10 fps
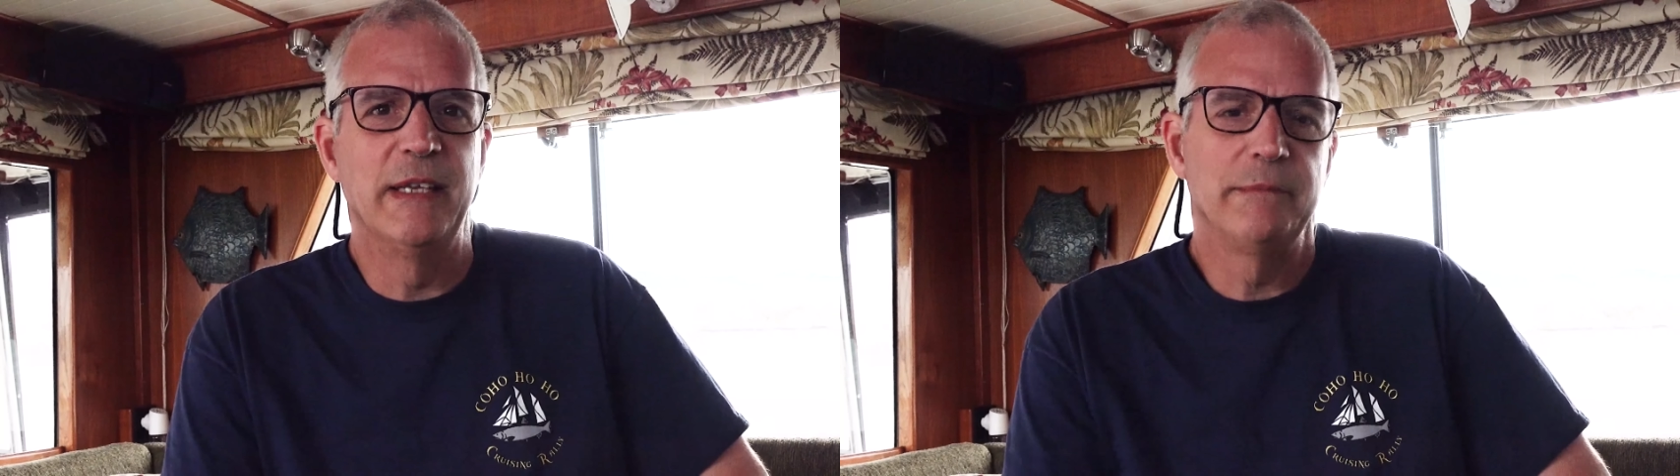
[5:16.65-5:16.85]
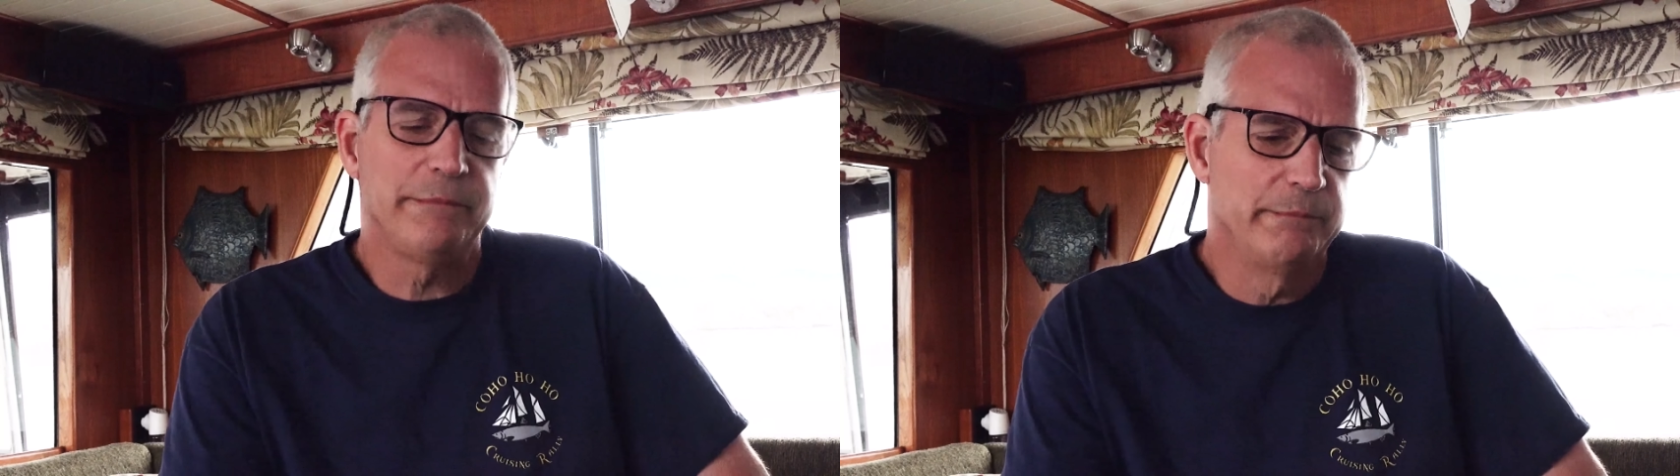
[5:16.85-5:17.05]

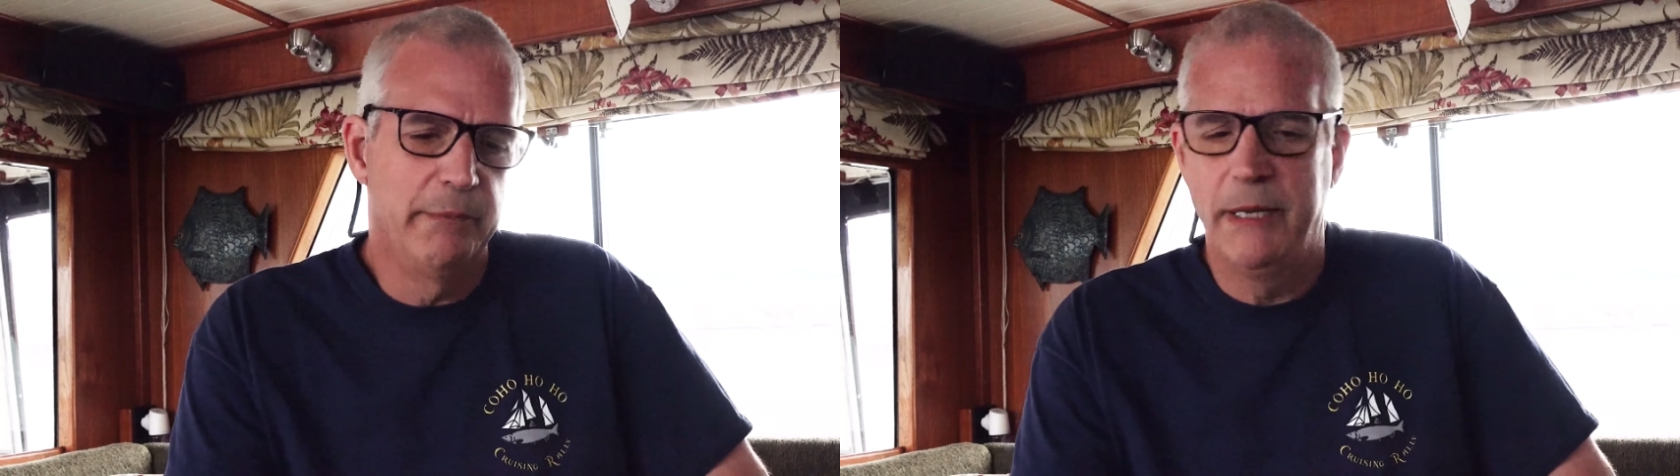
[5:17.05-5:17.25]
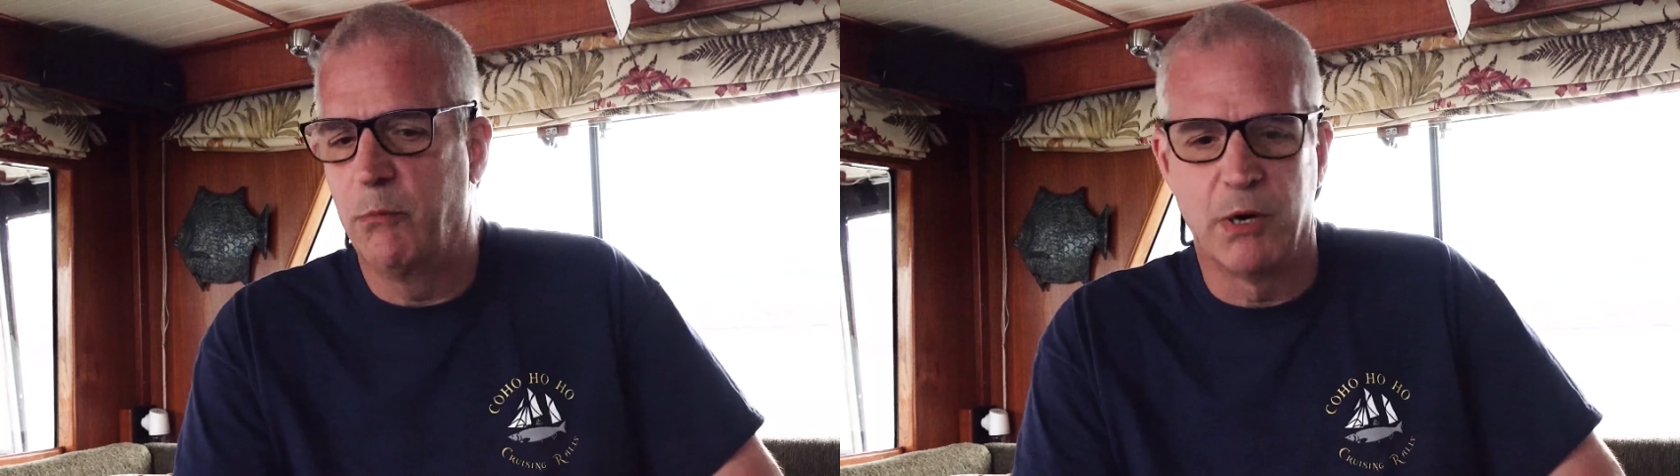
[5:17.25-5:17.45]
it,
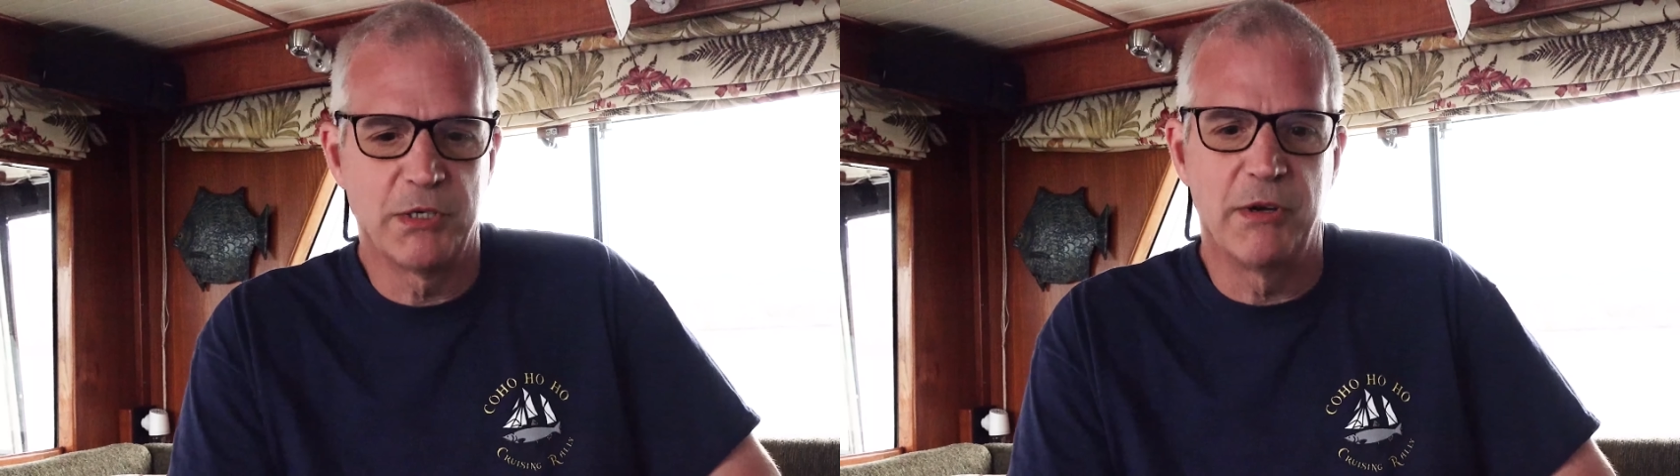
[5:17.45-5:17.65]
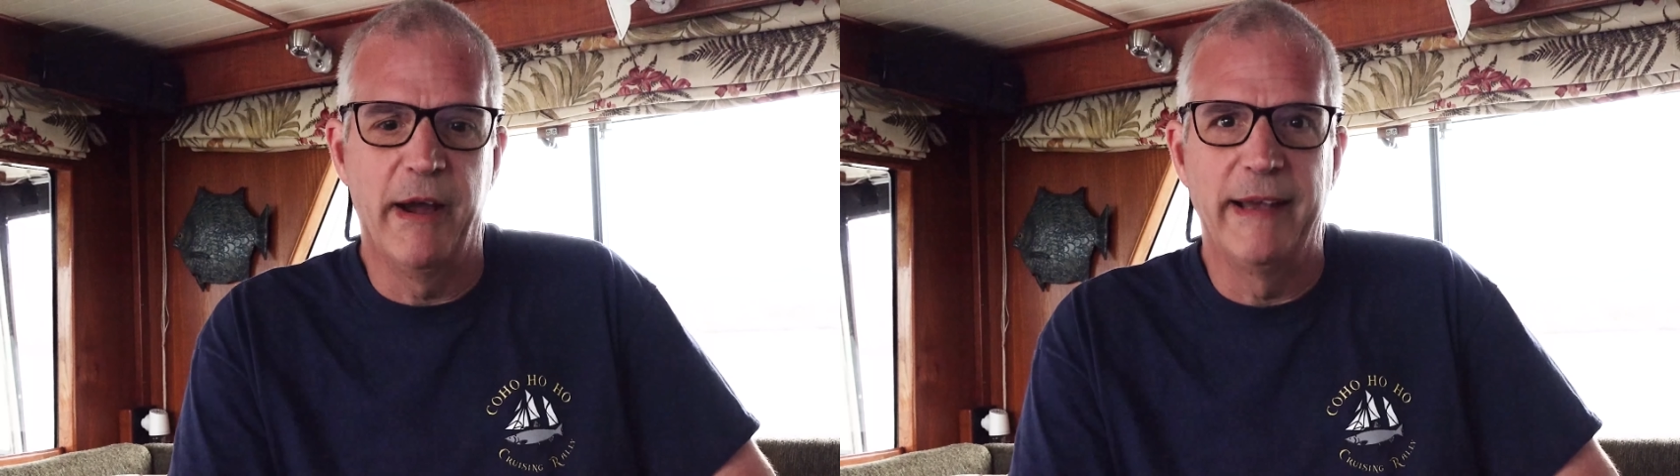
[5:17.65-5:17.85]
but it
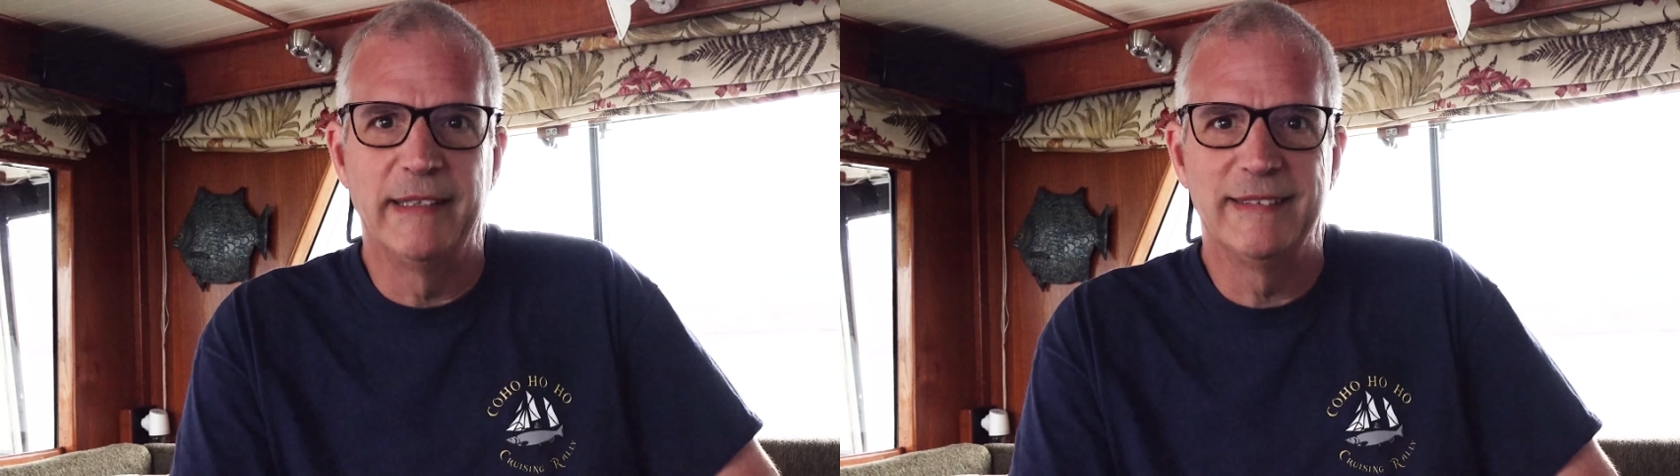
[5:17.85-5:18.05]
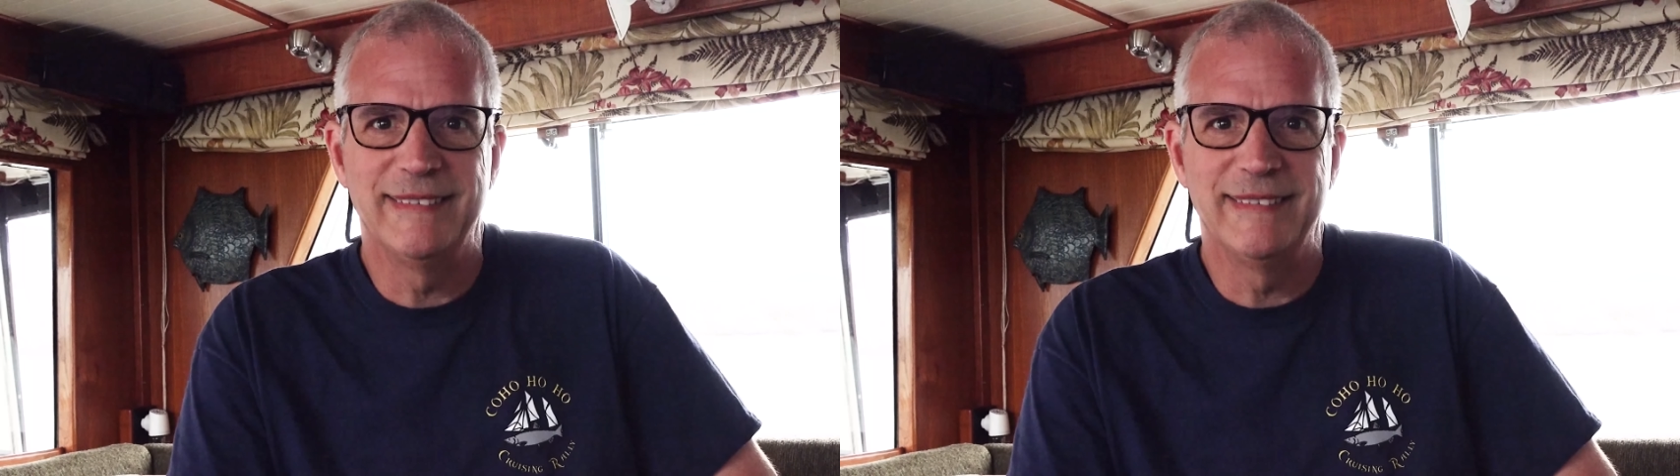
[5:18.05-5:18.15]
works great.